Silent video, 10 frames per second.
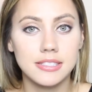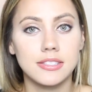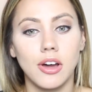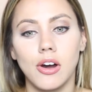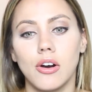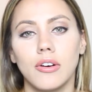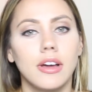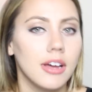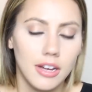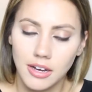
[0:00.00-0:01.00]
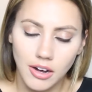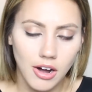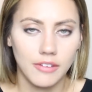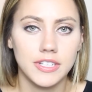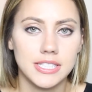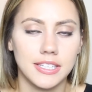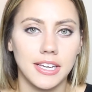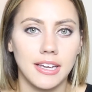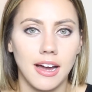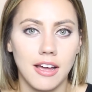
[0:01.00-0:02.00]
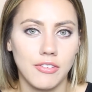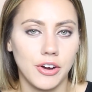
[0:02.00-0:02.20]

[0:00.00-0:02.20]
So obviously I've